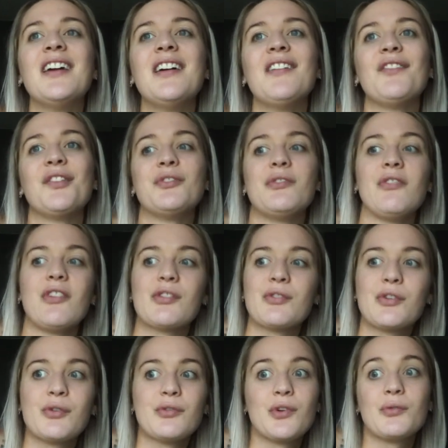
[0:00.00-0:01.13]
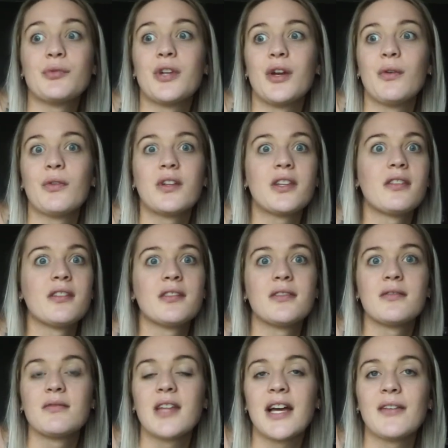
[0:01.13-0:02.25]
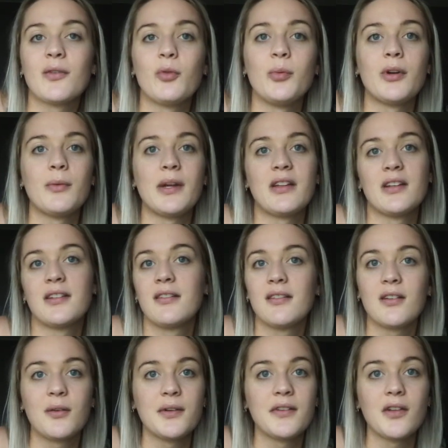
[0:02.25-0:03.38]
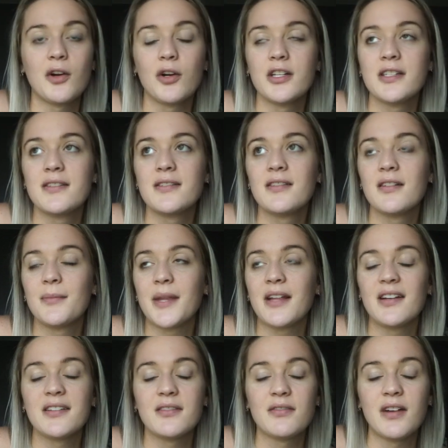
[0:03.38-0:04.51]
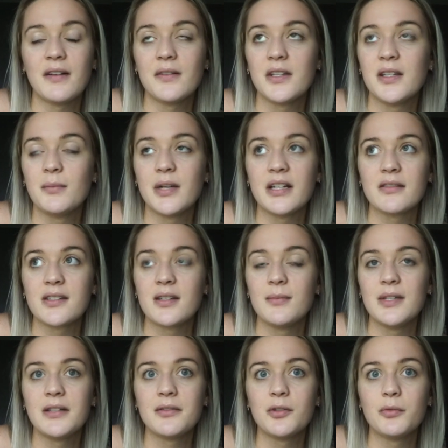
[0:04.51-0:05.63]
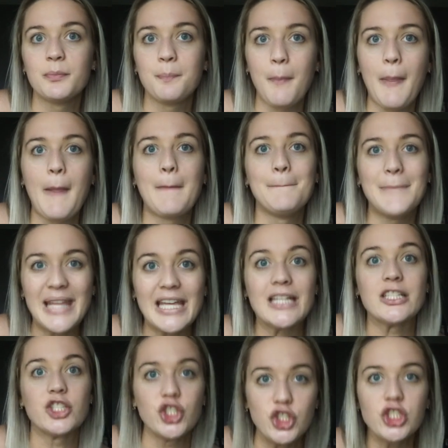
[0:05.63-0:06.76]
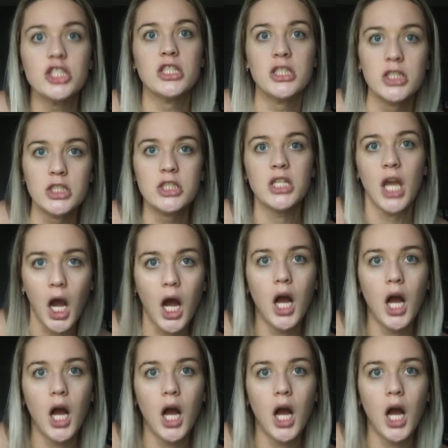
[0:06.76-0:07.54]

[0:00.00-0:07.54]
For those of you that don't know, like the last little bit of weight loss is always the hardest. That last 5 to 10 pounds can be a real bitch. Yeah.